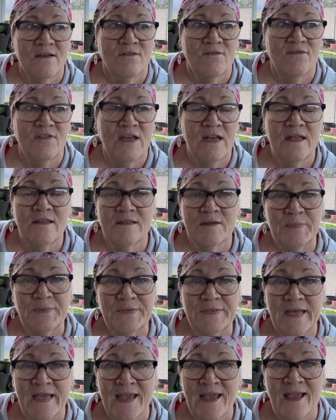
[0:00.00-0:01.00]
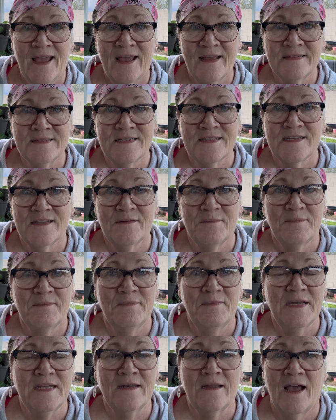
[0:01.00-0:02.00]
feeding the plant,
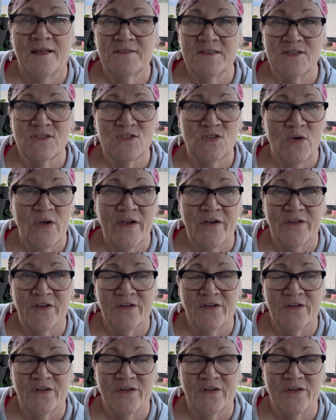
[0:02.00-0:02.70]
but not the soil.